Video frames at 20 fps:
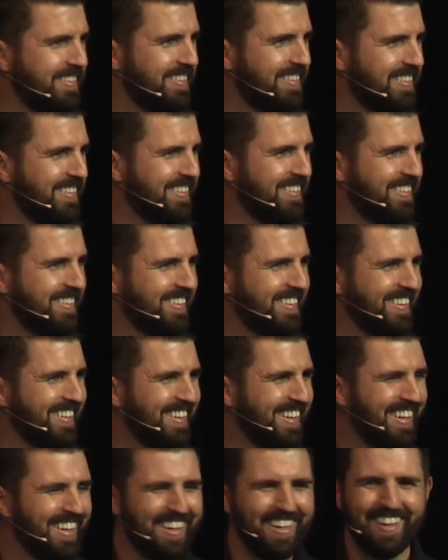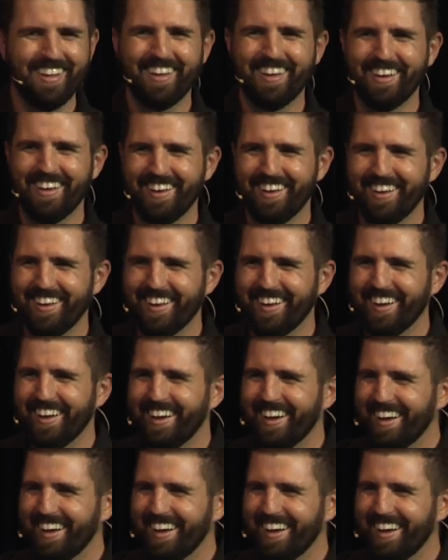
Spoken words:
[no speech]